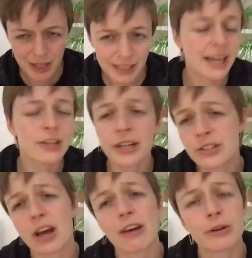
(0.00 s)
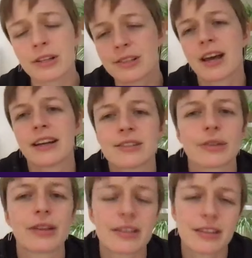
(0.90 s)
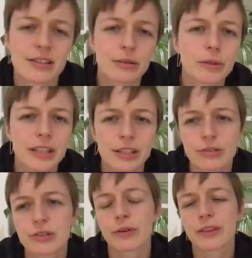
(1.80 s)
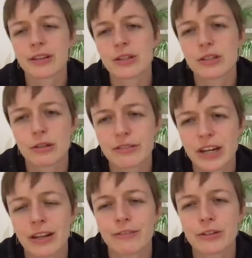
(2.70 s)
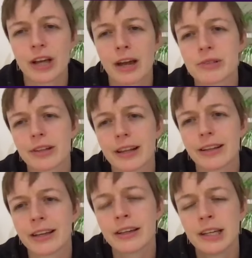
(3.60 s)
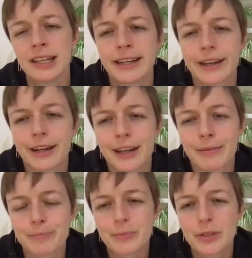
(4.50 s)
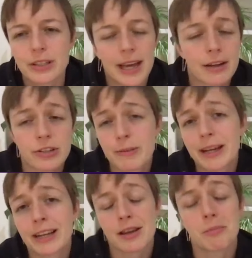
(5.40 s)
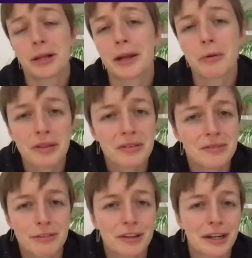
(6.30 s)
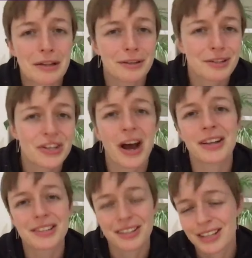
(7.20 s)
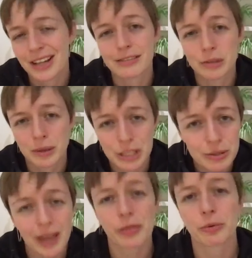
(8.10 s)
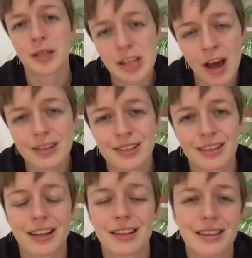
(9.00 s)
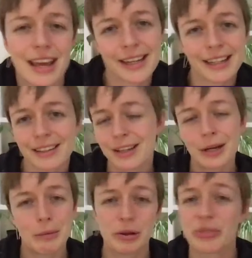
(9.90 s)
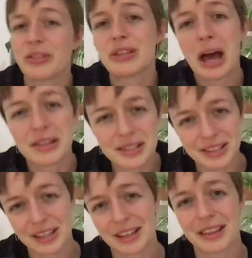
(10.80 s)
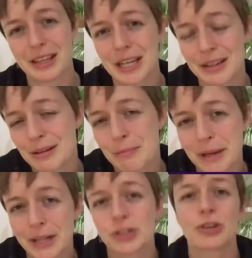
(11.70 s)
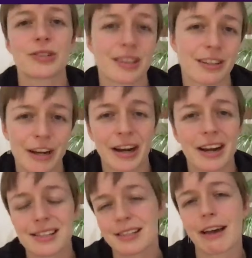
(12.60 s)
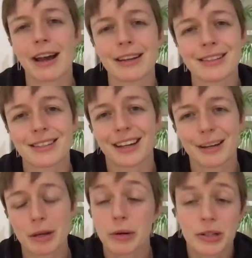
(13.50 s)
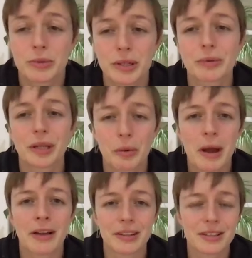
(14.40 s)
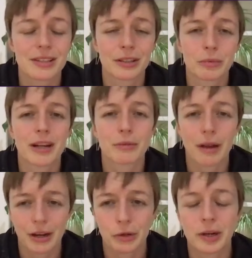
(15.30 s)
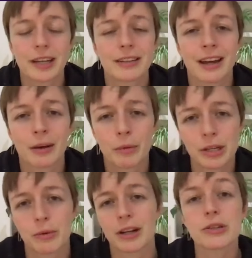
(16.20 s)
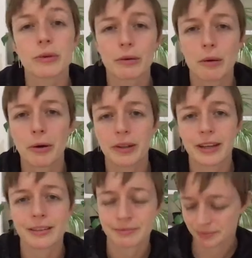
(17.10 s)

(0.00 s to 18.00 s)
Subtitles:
Yeah, you can dot vote in slides. So that's a really useful thing to do. We've done it a few times lately. Just make a template with different colored dots and tell everyone you get 3 dots, and then they can put the dots in the pictures in the various slides. It works really, really well. It's a good way to run a crit when you want to do it remotely.